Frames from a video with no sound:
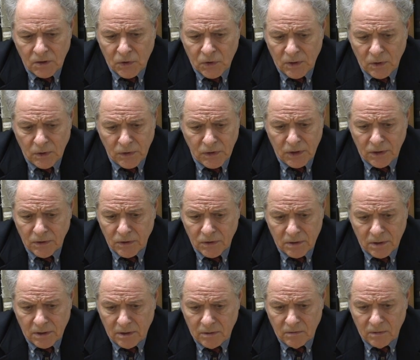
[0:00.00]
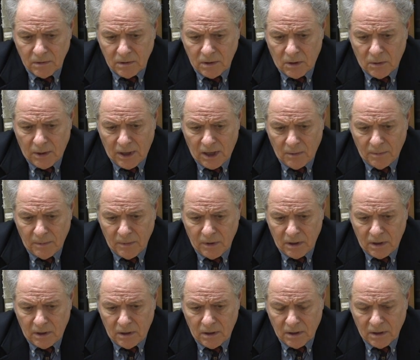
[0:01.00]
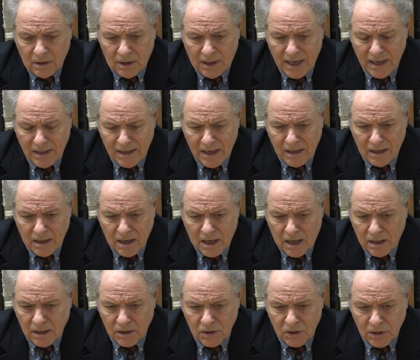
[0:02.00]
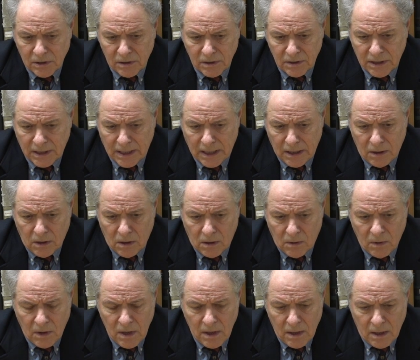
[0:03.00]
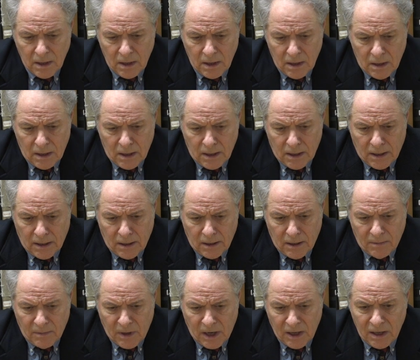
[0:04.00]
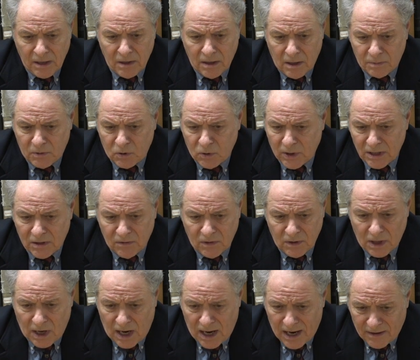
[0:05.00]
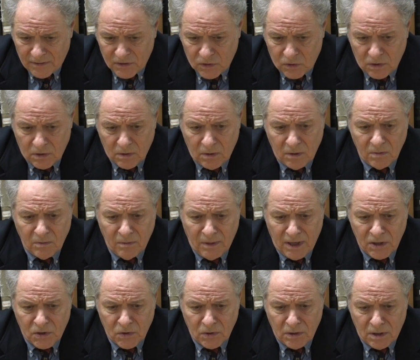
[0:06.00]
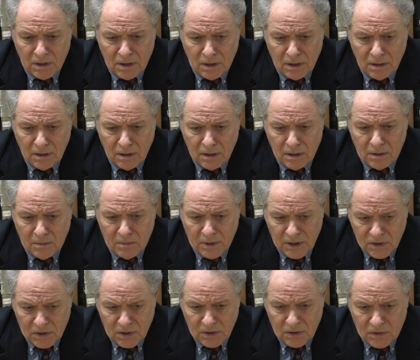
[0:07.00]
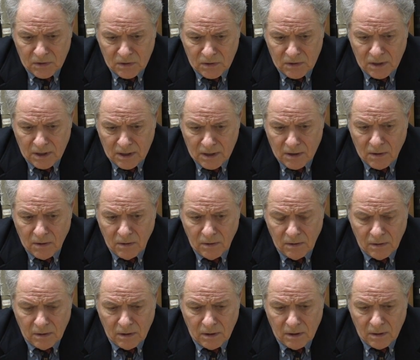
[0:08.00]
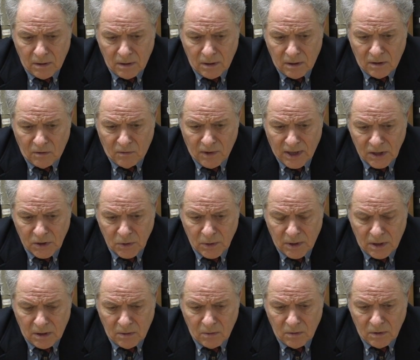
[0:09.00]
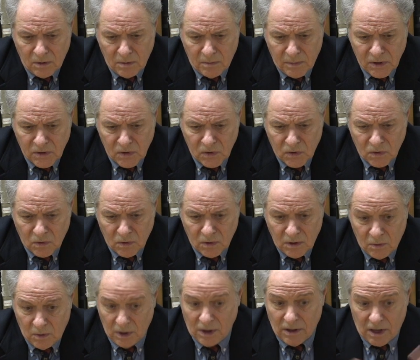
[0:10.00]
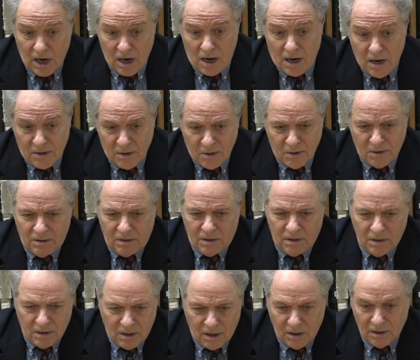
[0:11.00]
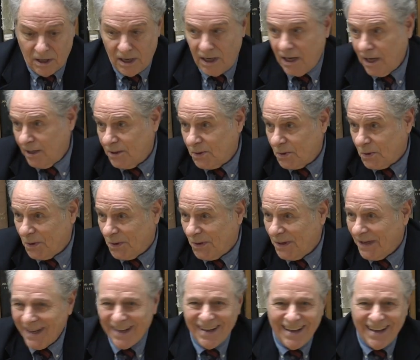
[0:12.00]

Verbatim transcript: so those years, you know, helped me uh, gain that knowledge. Little did I know. Um, I ended up transferring to Hofstra, majoring in business there, and, and graduating with a business degree with honors, unlike high school.